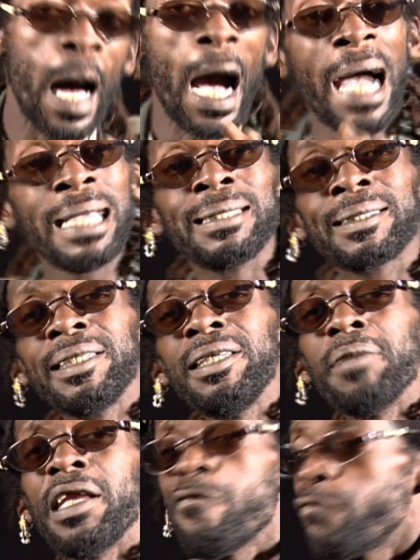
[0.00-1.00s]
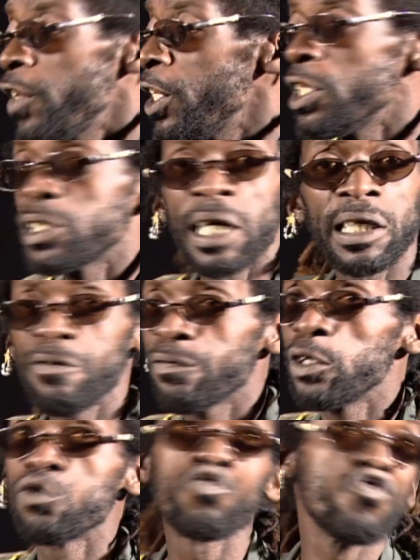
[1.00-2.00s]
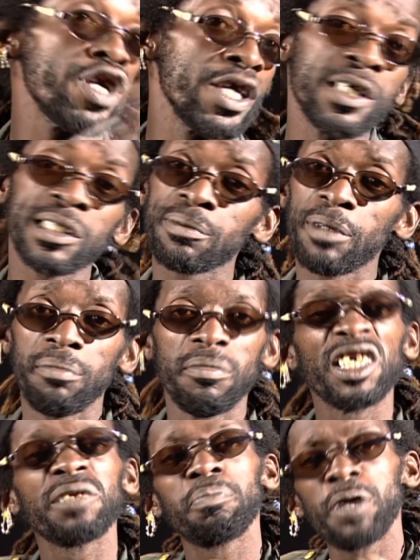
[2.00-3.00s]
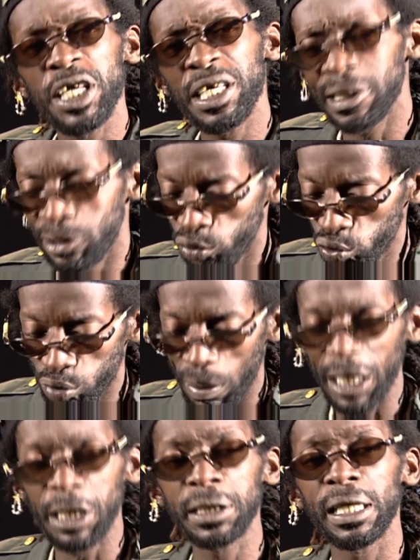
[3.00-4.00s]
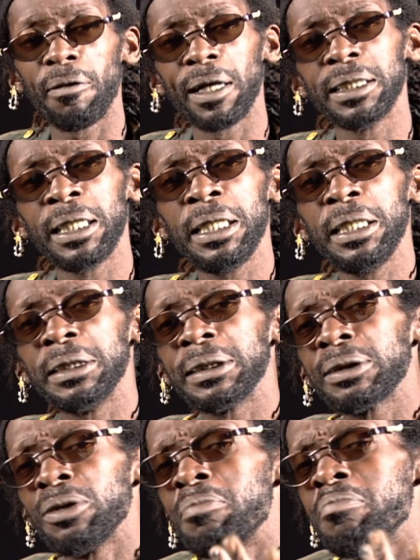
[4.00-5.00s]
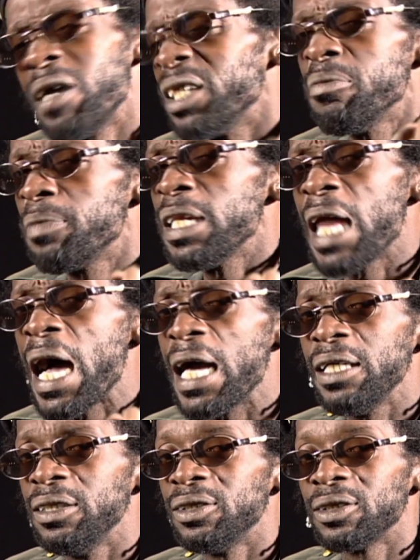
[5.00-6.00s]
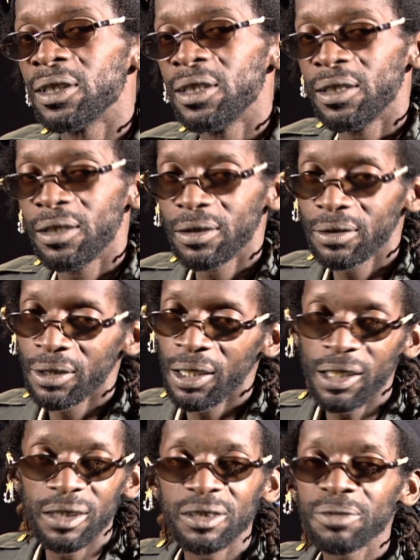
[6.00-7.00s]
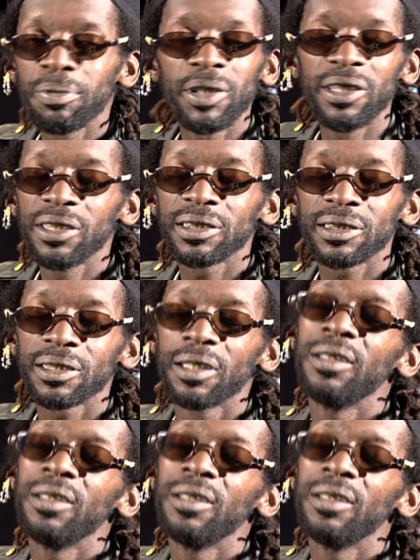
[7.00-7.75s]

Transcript: I see many faces of different race been misplaced due to my ignorant haste to manipulize the little space,